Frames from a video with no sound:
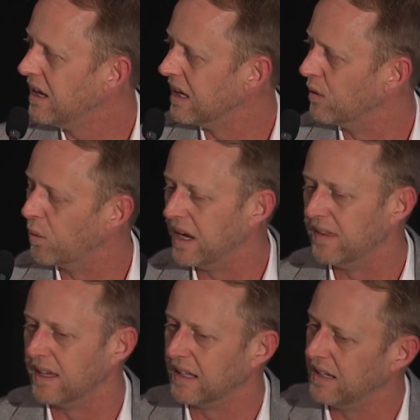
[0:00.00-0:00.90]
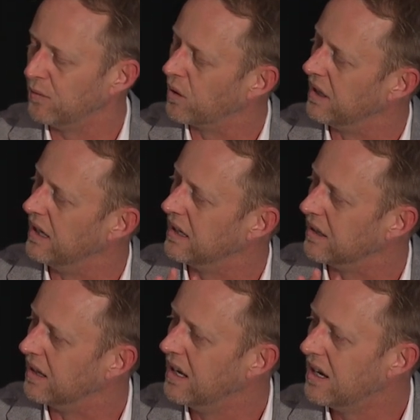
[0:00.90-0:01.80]
in a way that where he
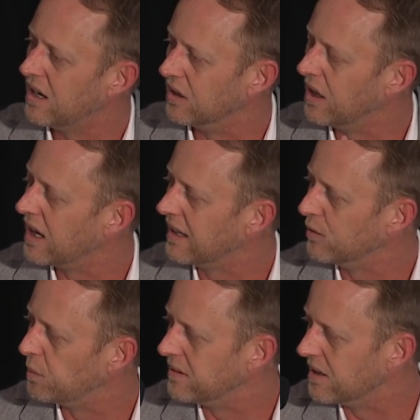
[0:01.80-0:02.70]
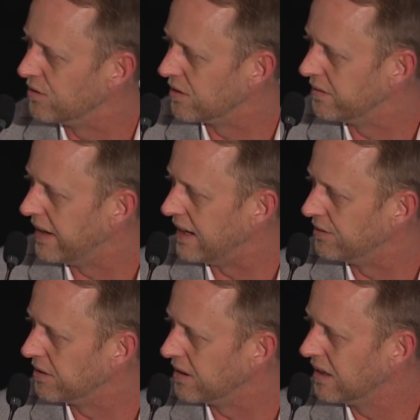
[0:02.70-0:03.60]
can unlock his potential
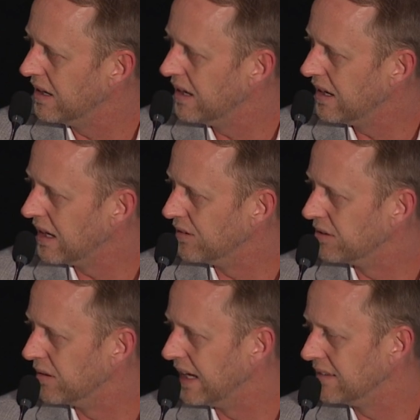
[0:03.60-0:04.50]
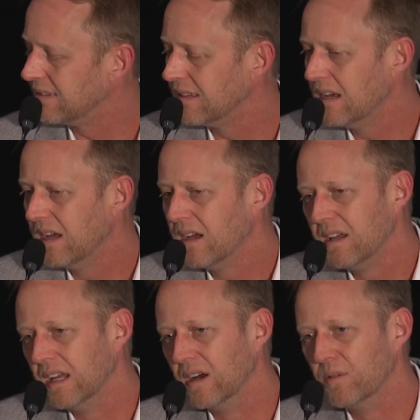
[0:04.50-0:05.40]
faster, and so that's
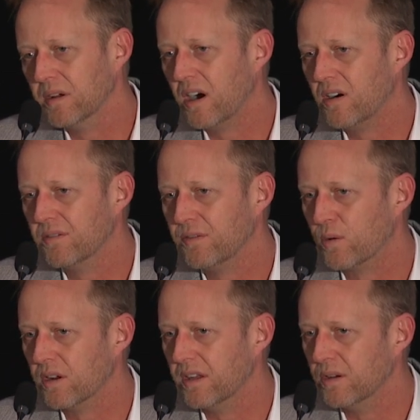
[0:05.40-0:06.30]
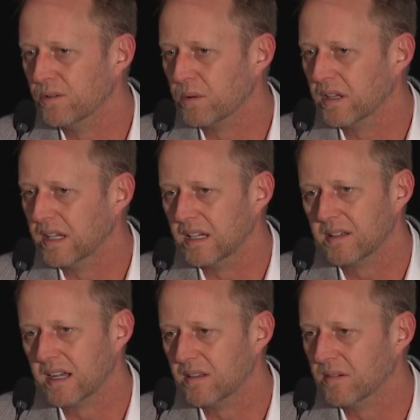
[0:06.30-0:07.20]
you know we, all four of those really
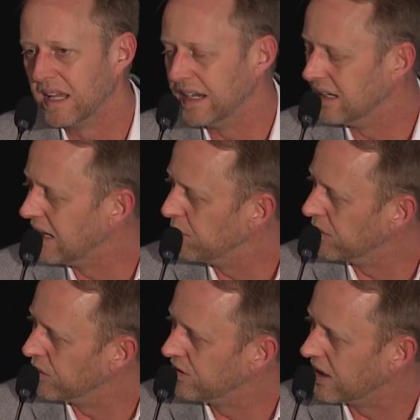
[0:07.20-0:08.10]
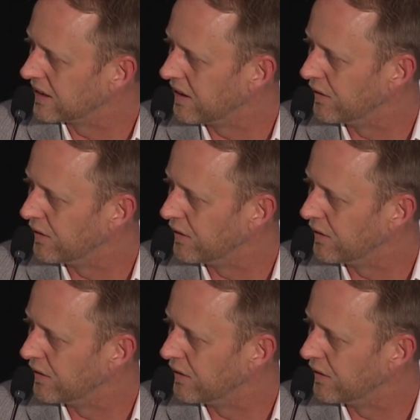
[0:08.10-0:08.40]
kind of lined up and we checked all